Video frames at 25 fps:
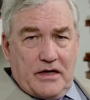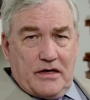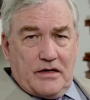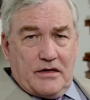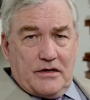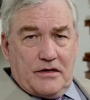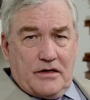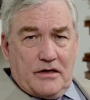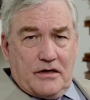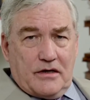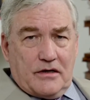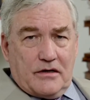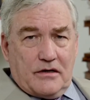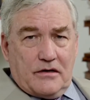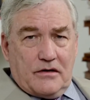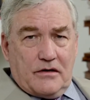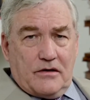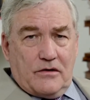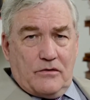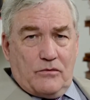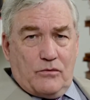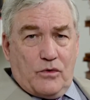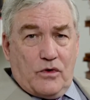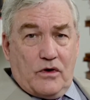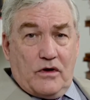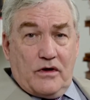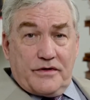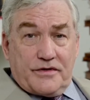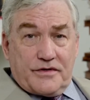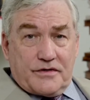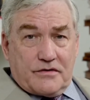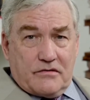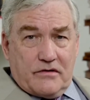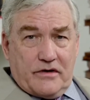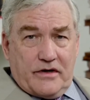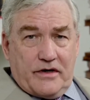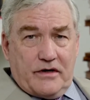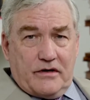that Wall
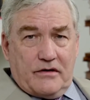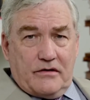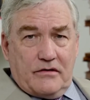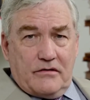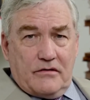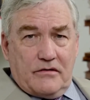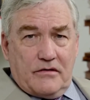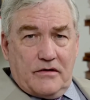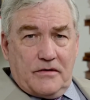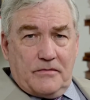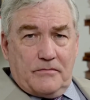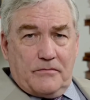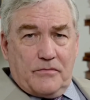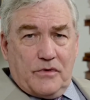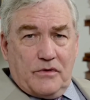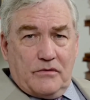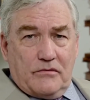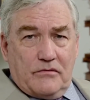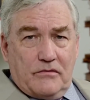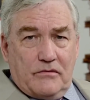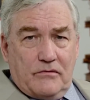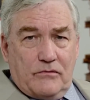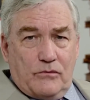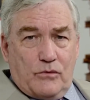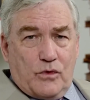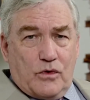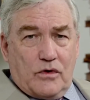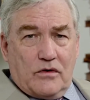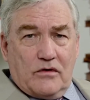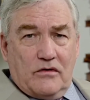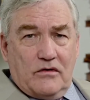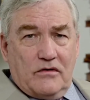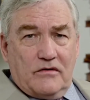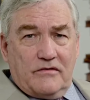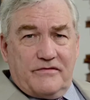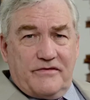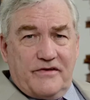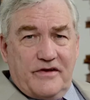Street, the
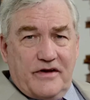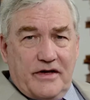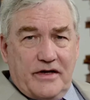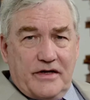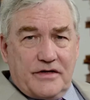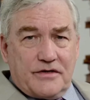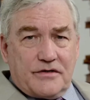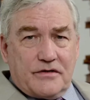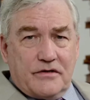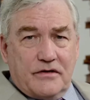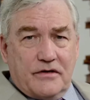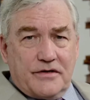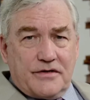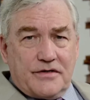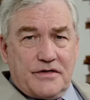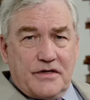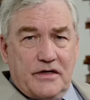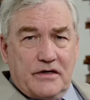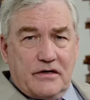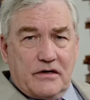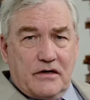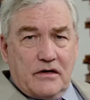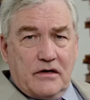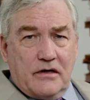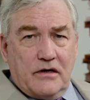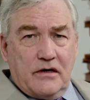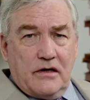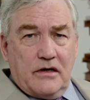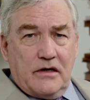world financial center,